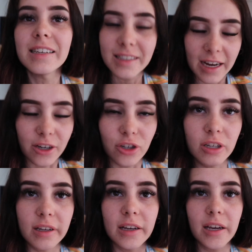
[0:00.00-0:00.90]
is
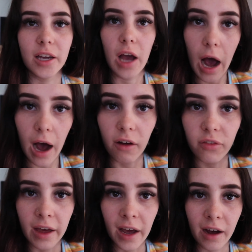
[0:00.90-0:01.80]
actually half
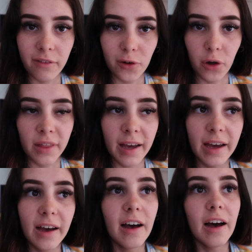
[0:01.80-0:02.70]
there, half not there.